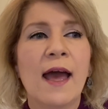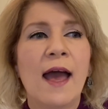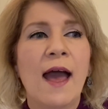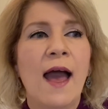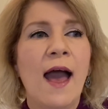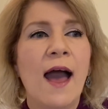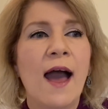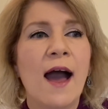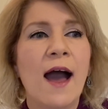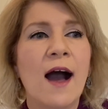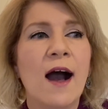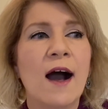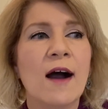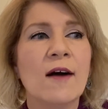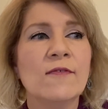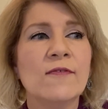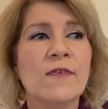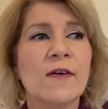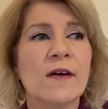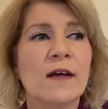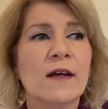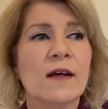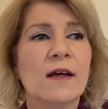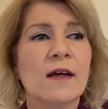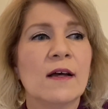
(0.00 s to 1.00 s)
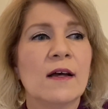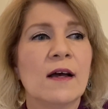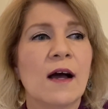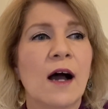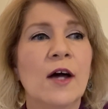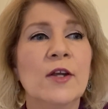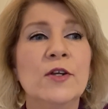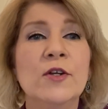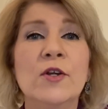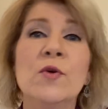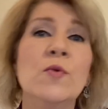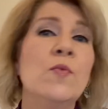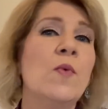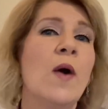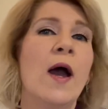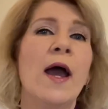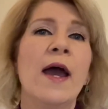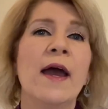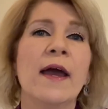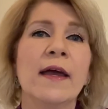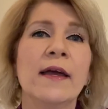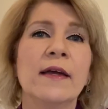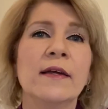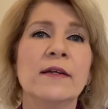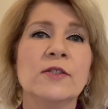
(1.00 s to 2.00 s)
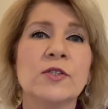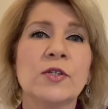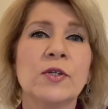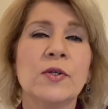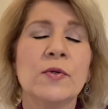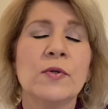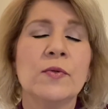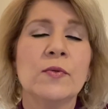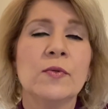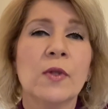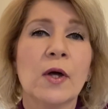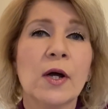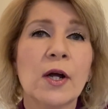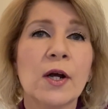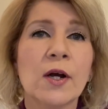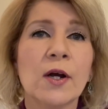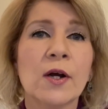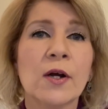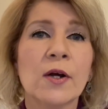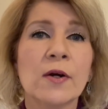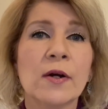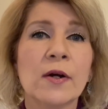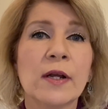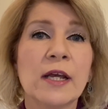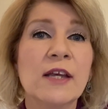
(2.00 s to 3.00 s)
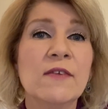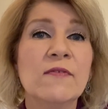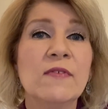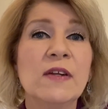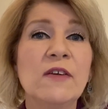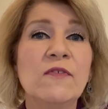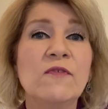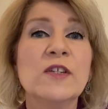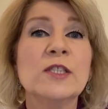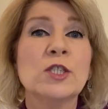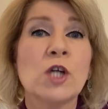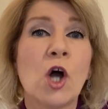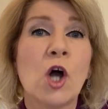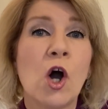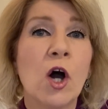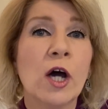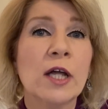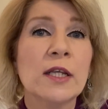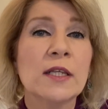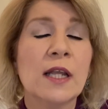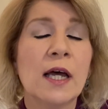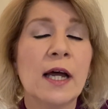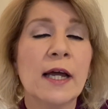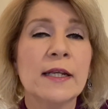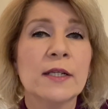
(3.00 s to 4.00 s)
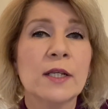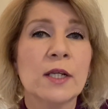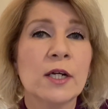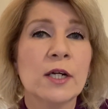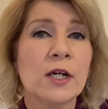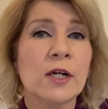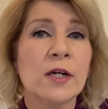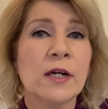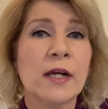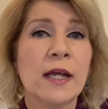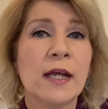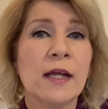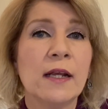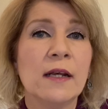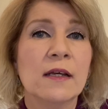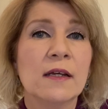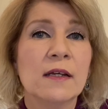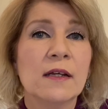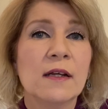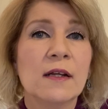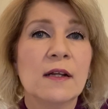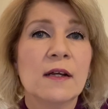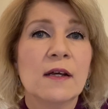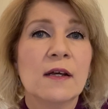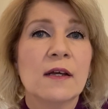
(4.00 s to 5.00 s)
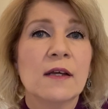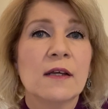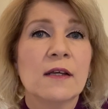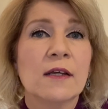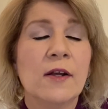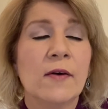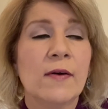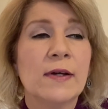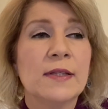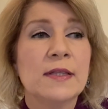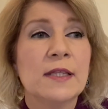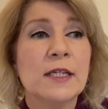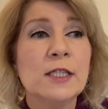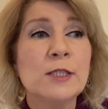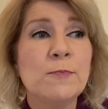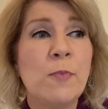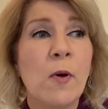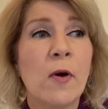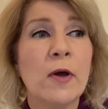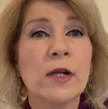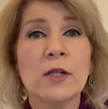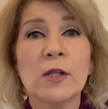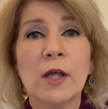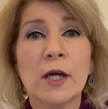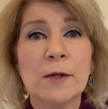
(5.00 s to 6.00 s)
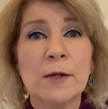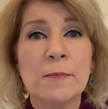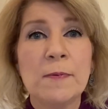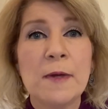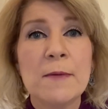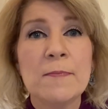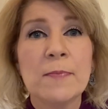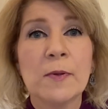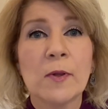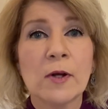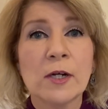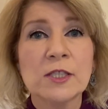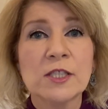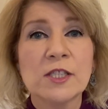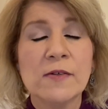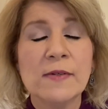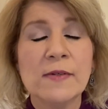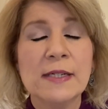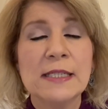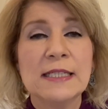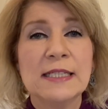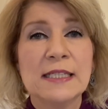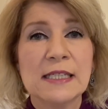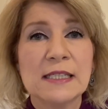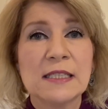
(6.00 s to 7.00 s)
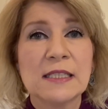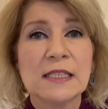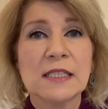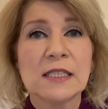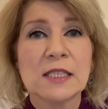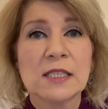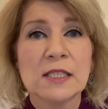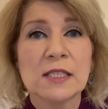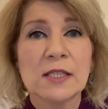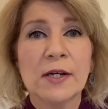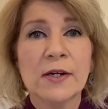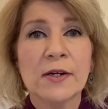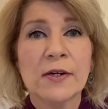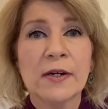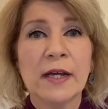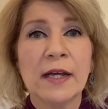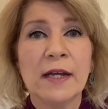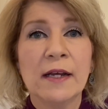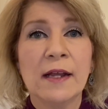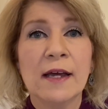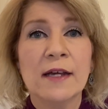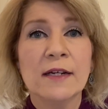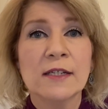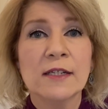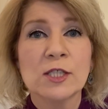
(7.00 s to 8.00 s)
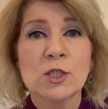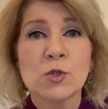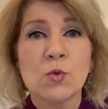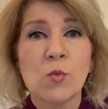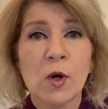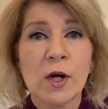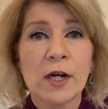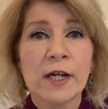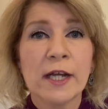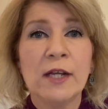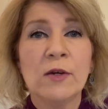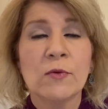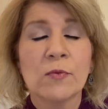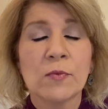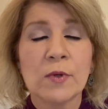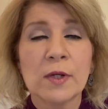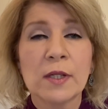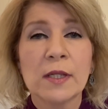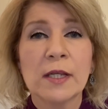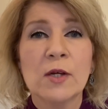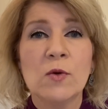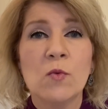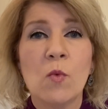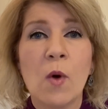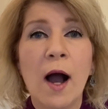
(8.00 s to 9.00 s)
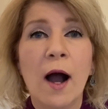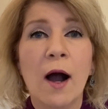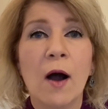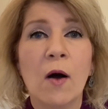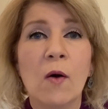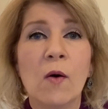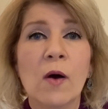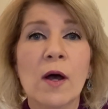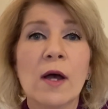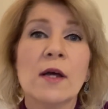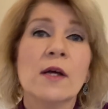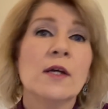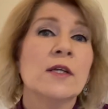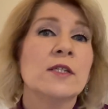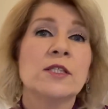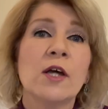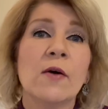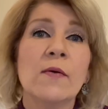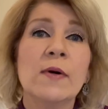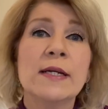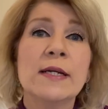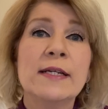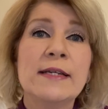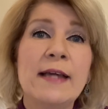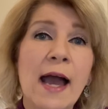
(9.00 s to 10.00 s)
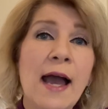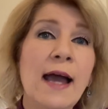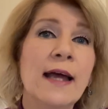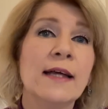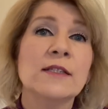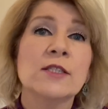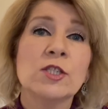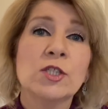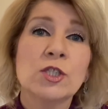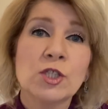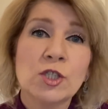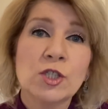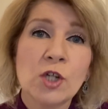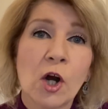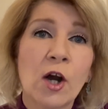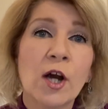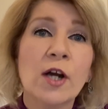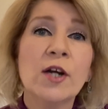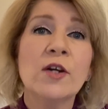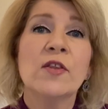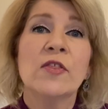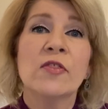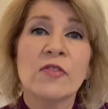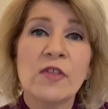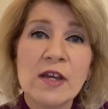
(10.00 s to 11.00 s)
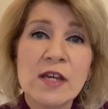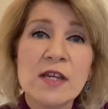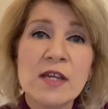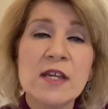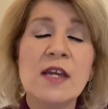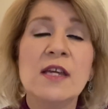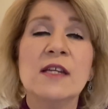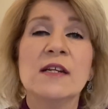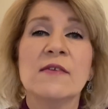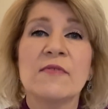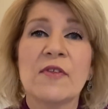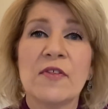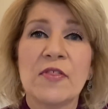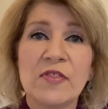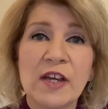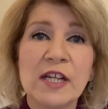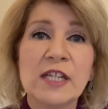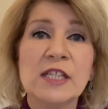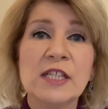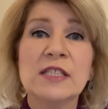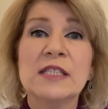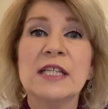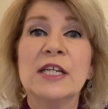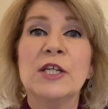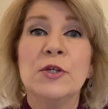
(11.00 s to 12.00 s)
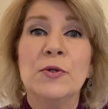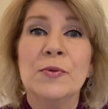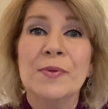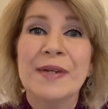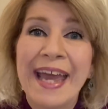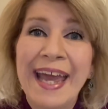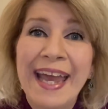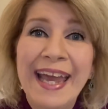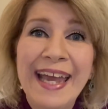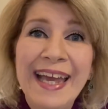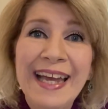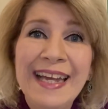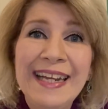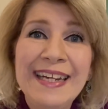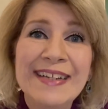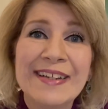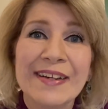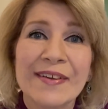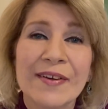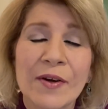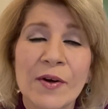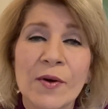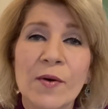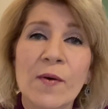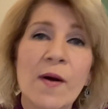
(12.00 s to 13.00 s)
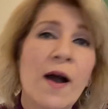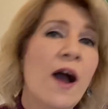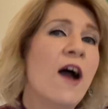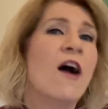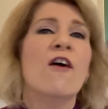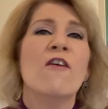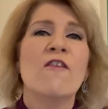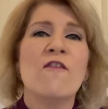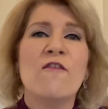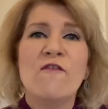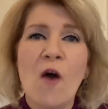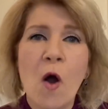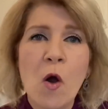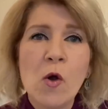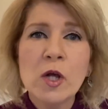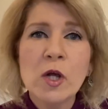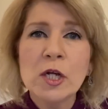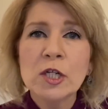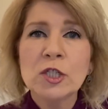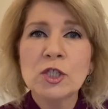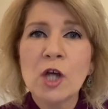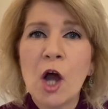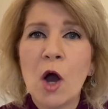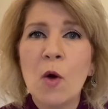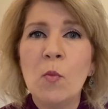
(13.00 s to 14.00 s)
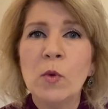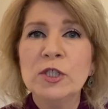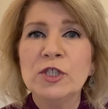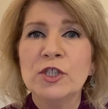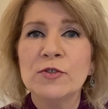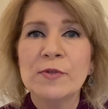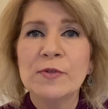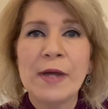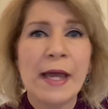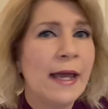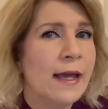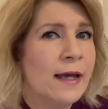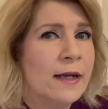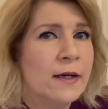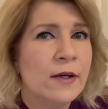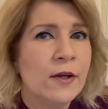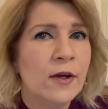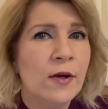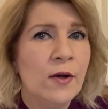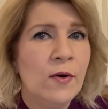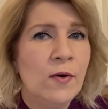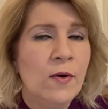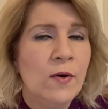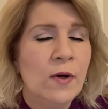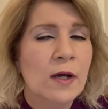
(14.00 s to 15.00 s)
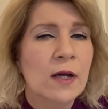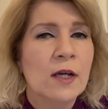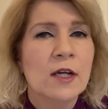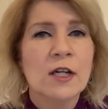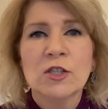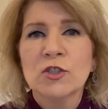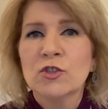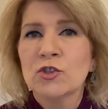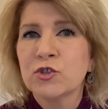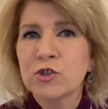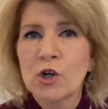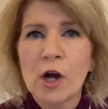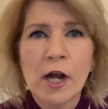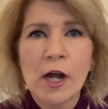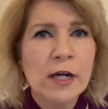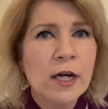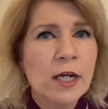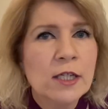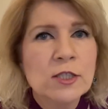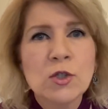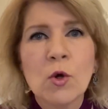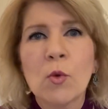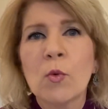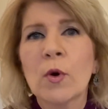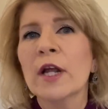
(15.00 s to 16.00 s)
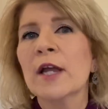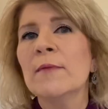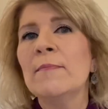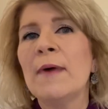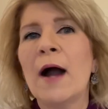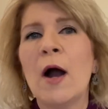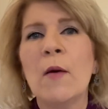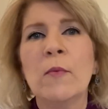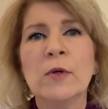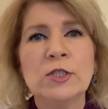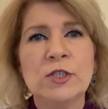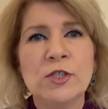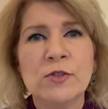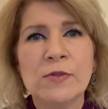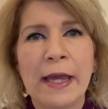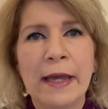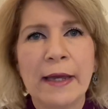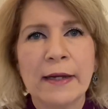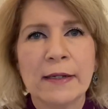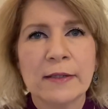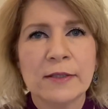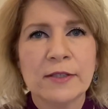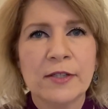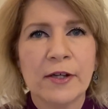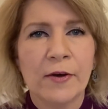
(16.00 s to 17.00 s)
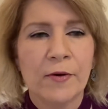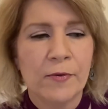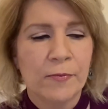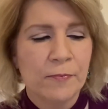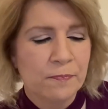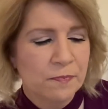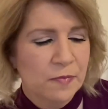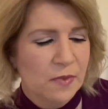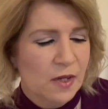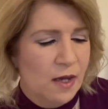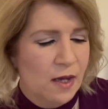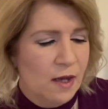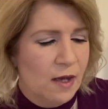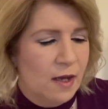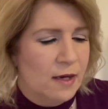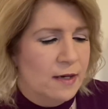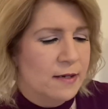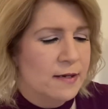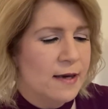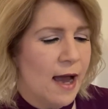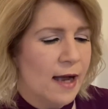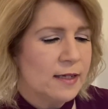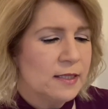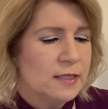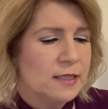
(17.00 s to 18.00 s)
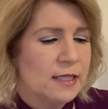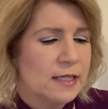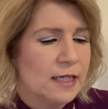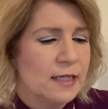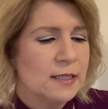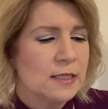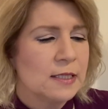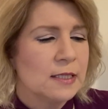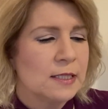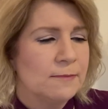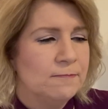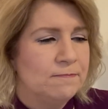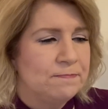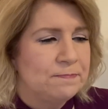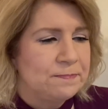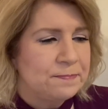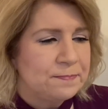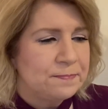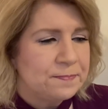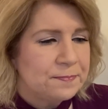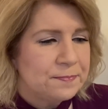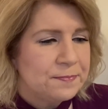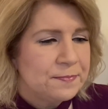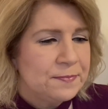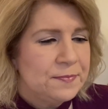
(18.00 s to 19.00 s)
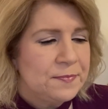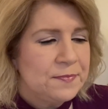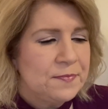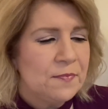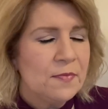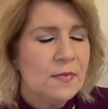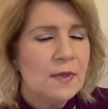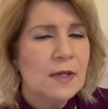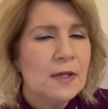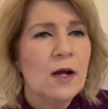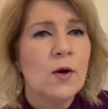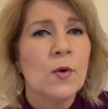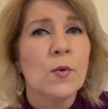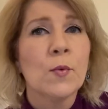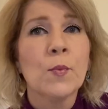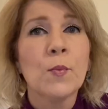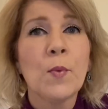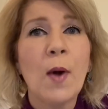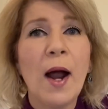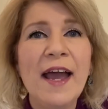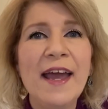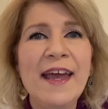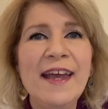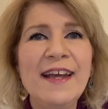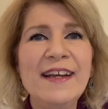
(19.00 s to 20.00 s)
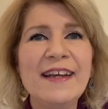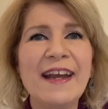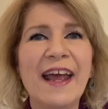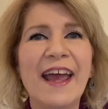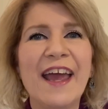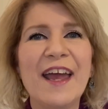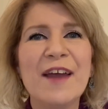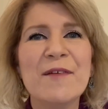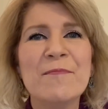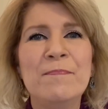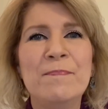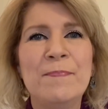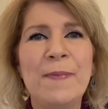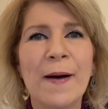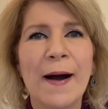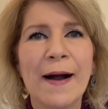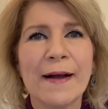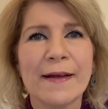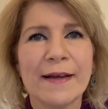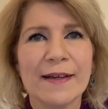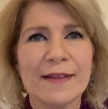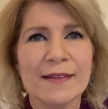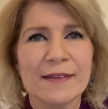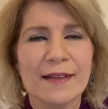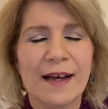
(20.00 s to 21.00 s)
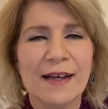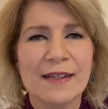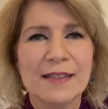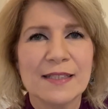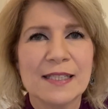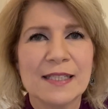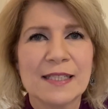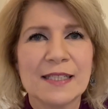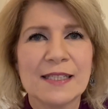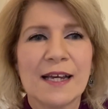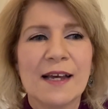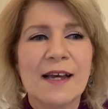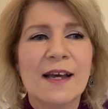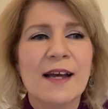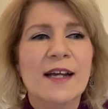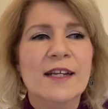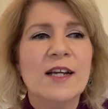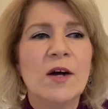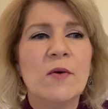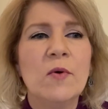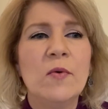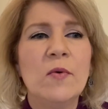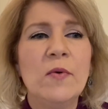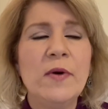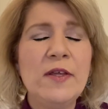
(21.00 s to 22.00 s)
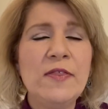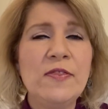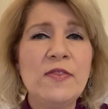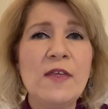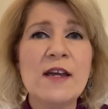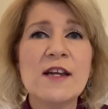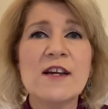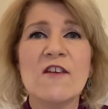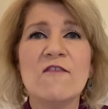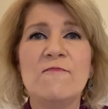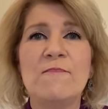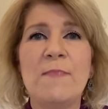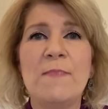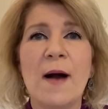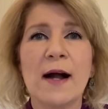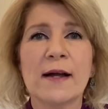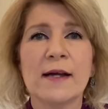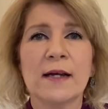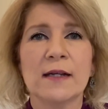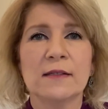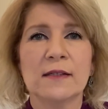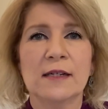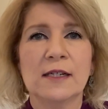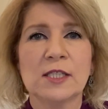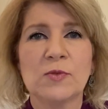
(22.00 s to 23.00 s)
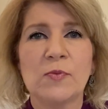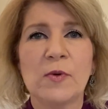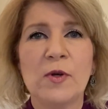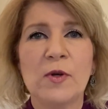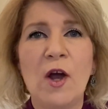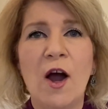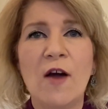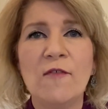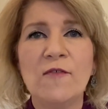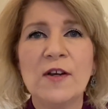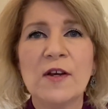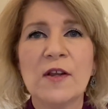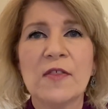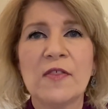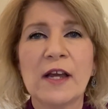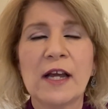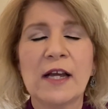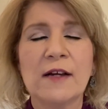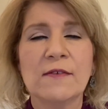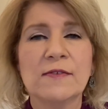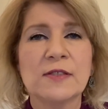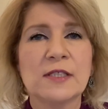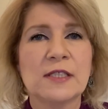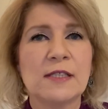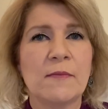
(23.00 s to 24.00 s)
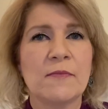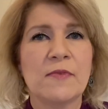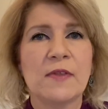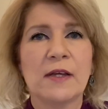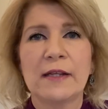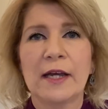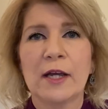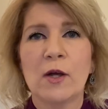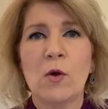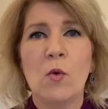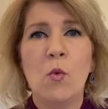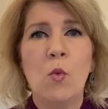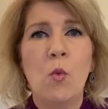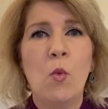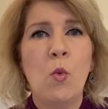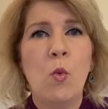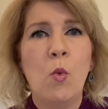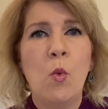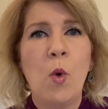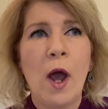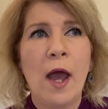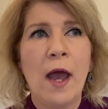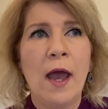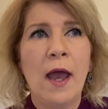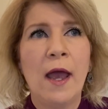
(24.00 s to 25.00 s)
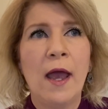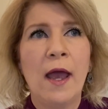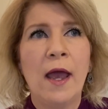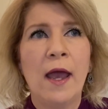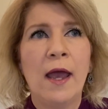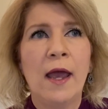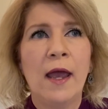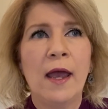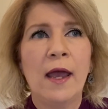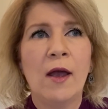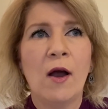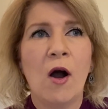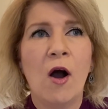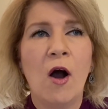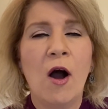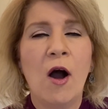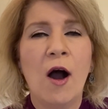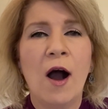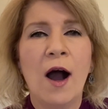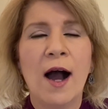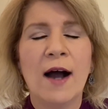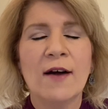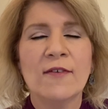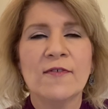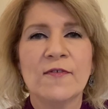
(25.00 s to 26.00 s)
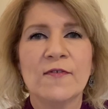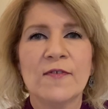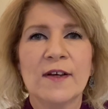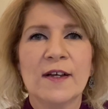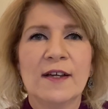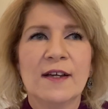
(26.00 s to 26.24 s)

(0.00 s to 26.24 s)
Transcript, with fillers: have a new way to learn, even if it's online learning. You know, at this point, a lot of people are doing distance learning and it's working really well. So again, start thinking of the things that you can do. Focus on what you can do. Try not to worry about what you can't do. Next is write a bucket list. Now, when we think of bucket lists, we often think of something like way off